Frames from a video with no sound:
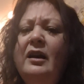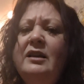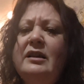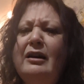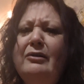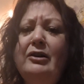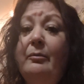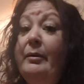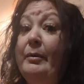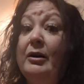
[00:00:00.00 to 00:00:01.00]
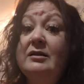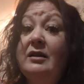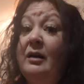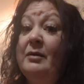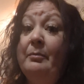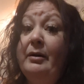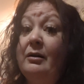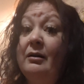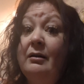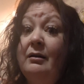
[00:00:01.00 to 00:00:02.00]
he's like, Oh, don't be bitter. I said, I'm not
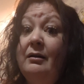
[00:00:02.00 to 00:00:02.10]
bitter.